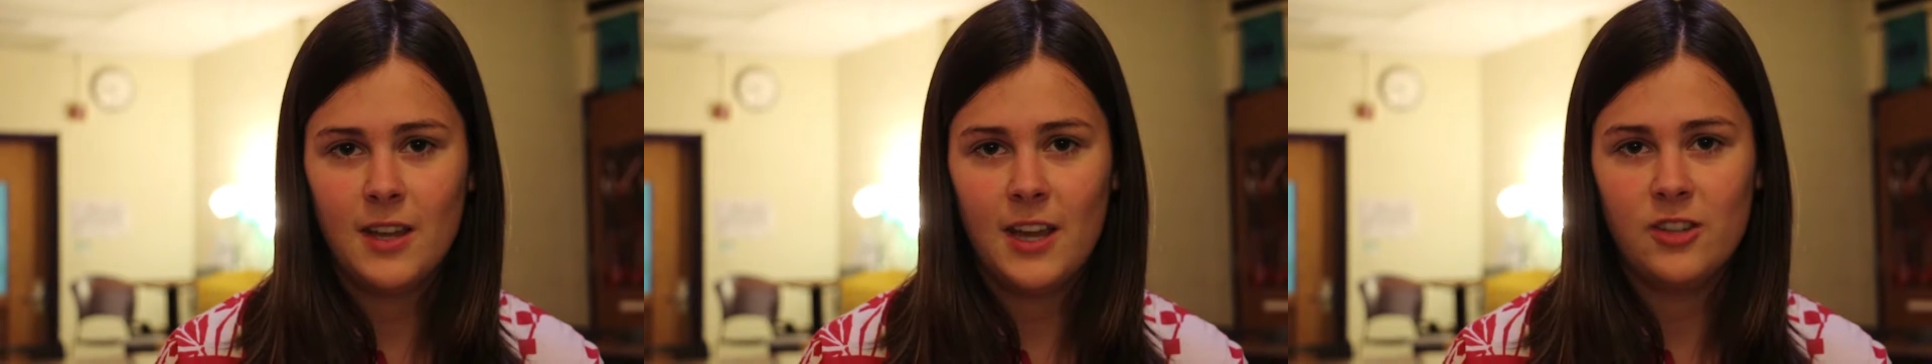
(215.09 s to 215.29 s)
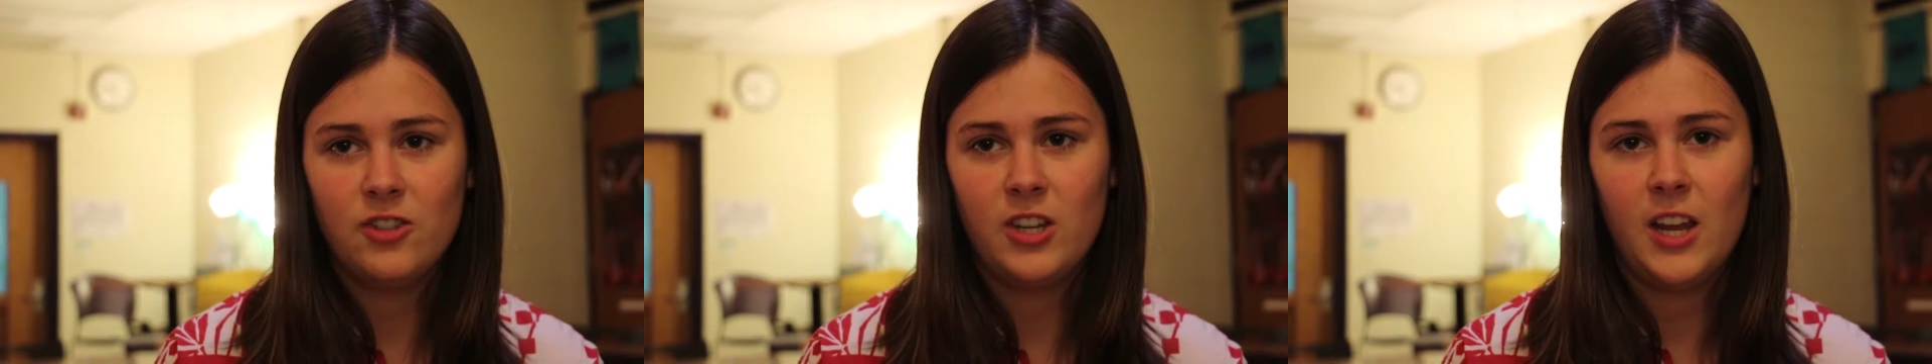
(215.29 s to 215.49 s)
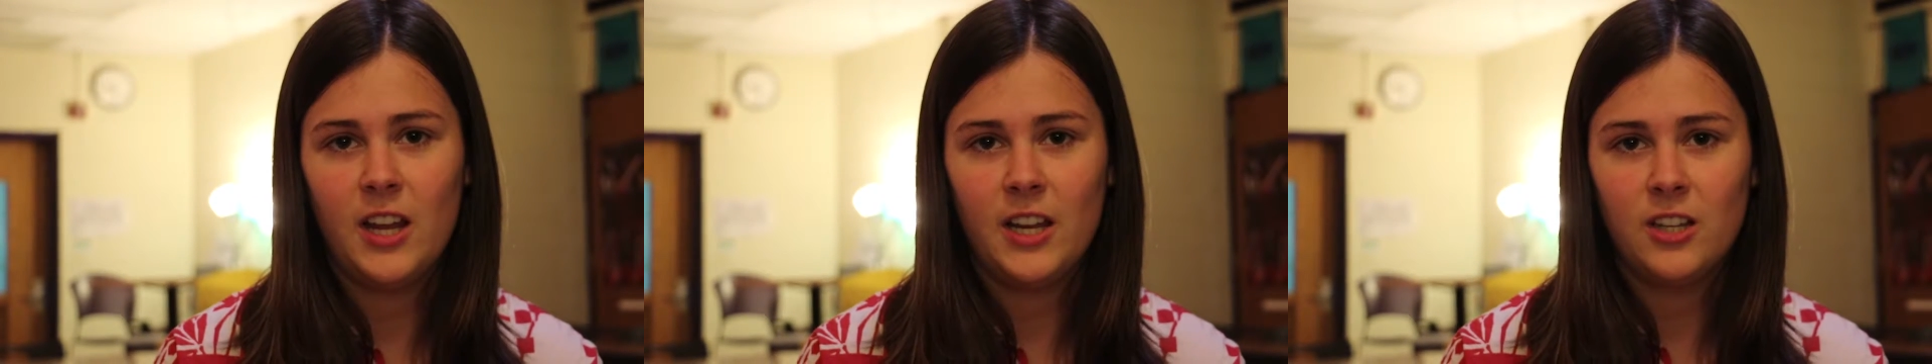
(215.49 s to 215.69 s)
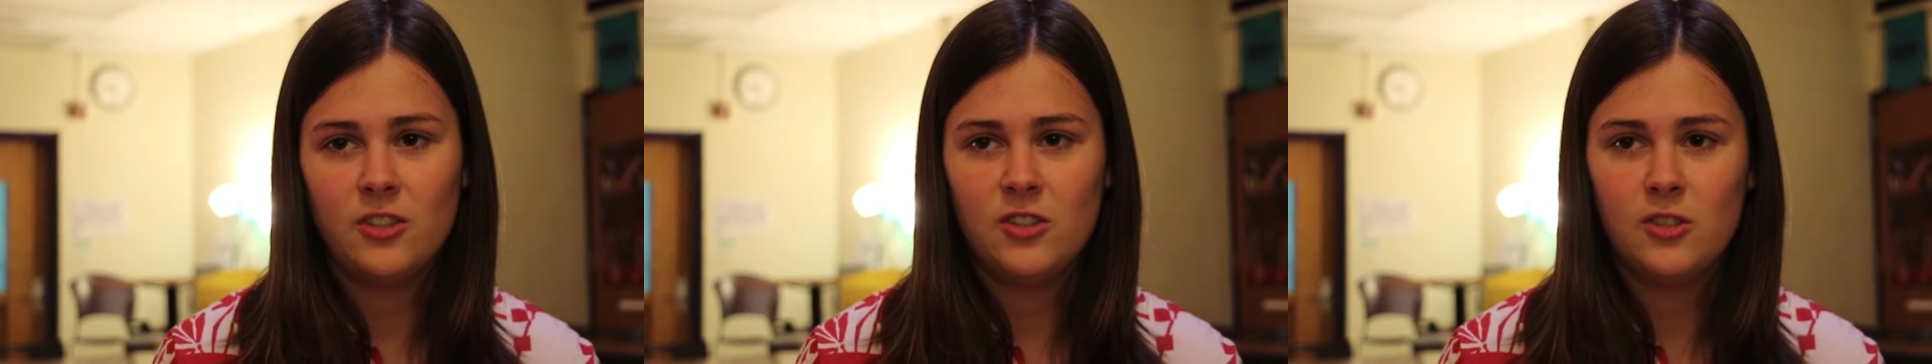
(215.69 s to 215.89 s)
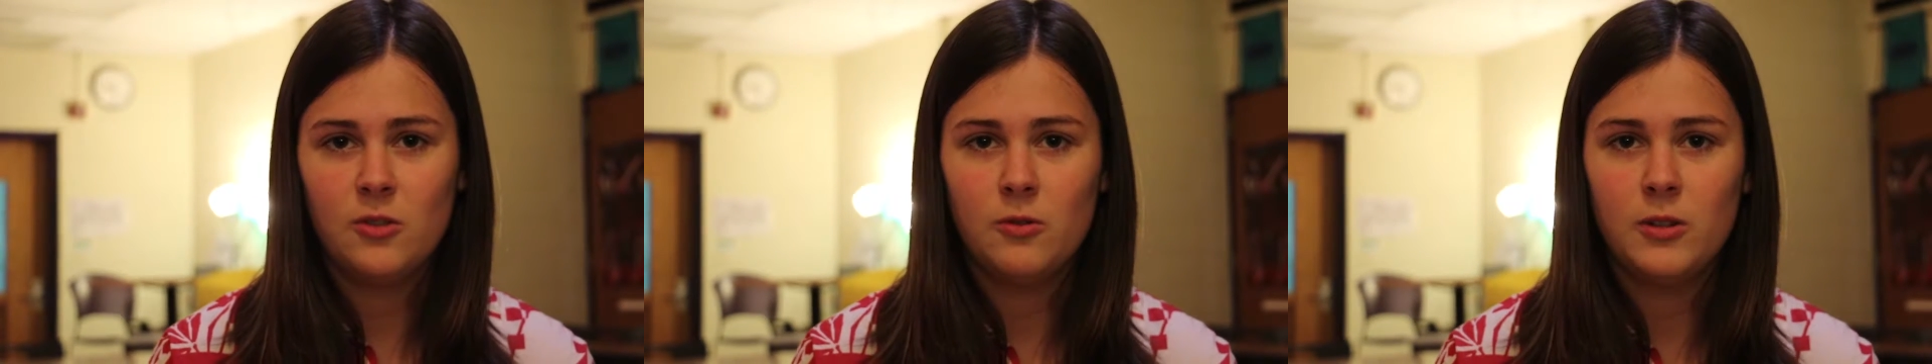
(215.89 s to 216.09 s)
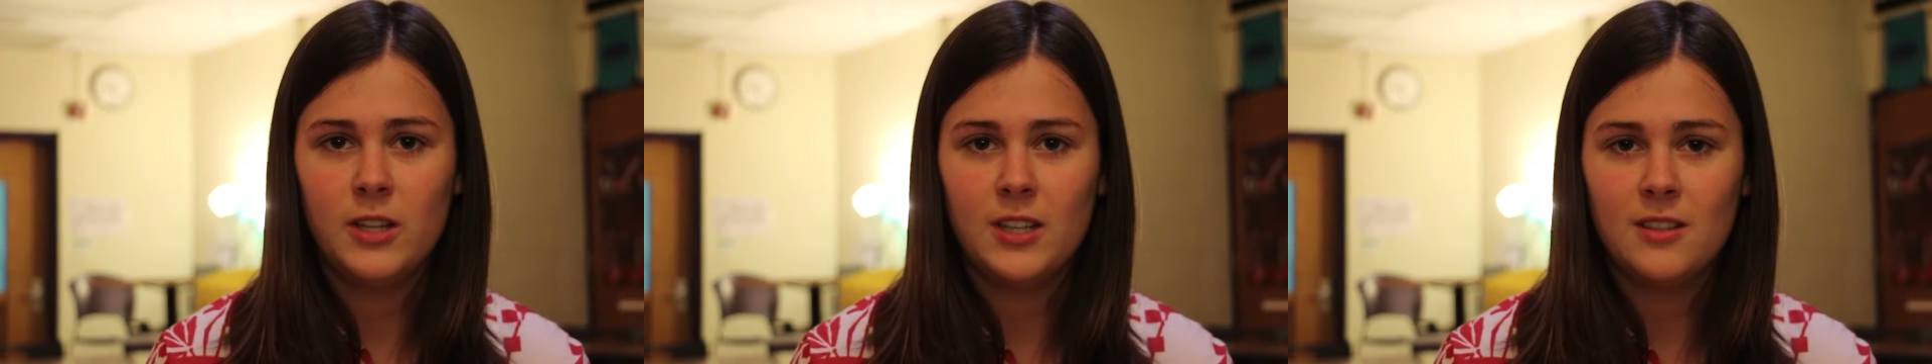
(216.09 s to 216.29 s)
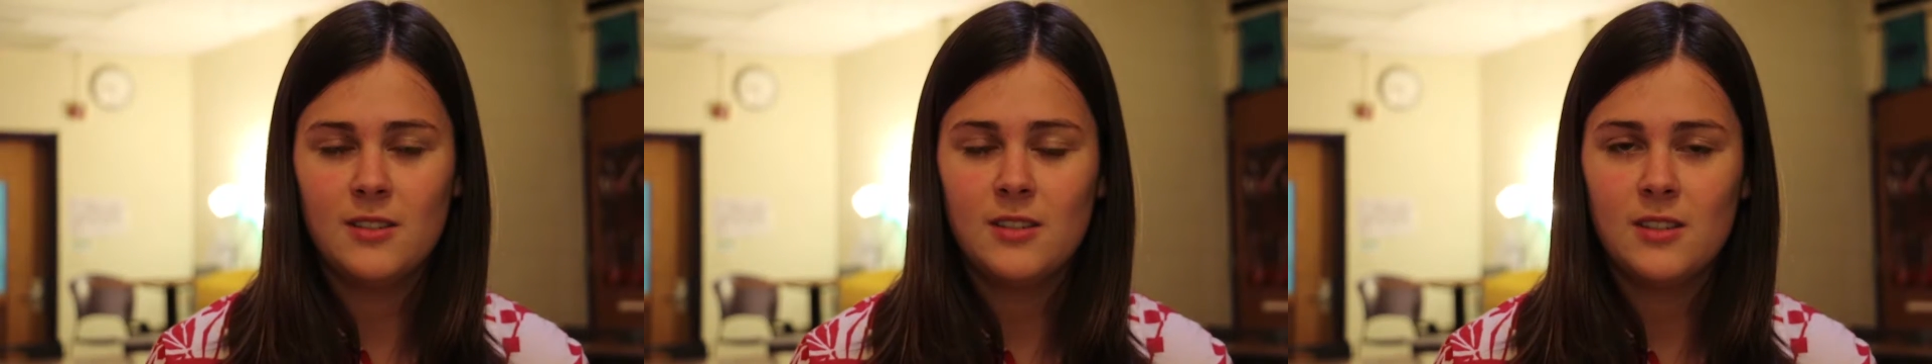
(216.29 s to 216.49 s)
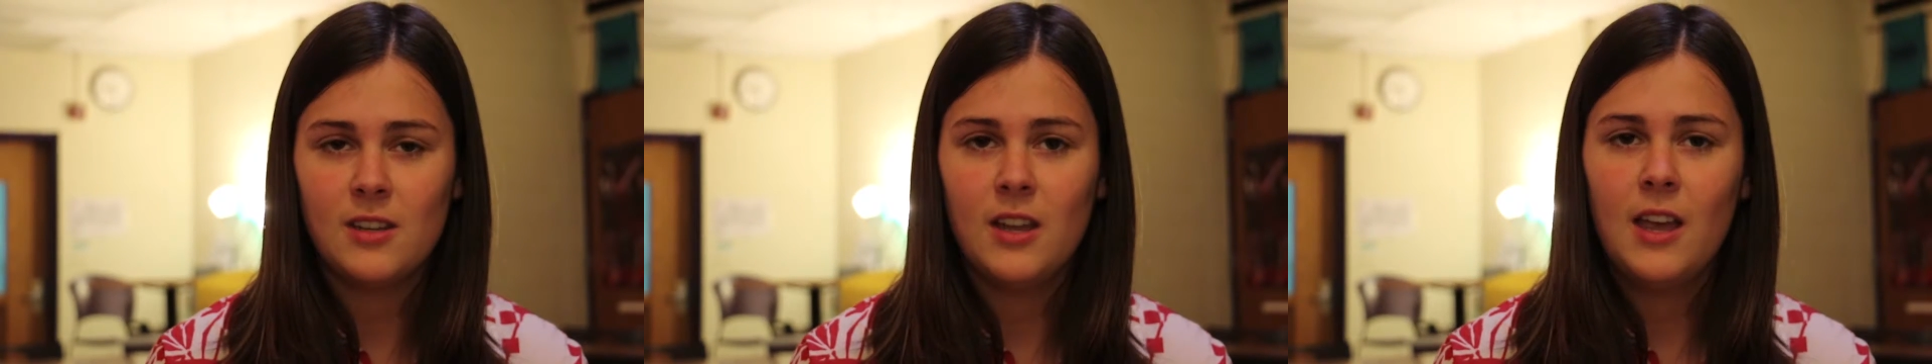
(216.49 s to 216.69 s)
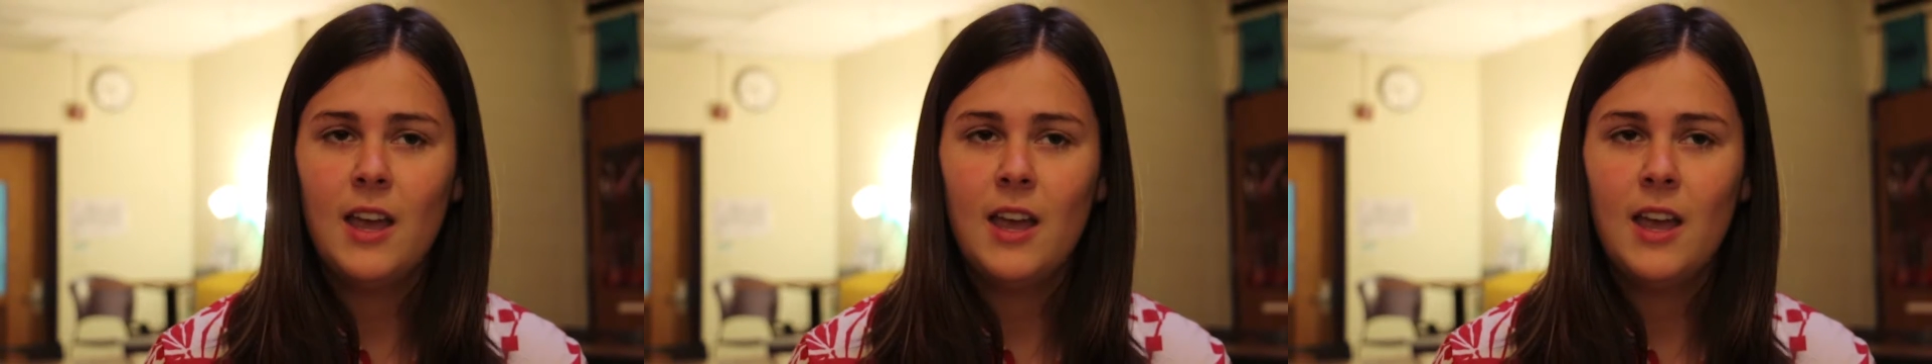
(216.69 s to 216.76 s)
educating students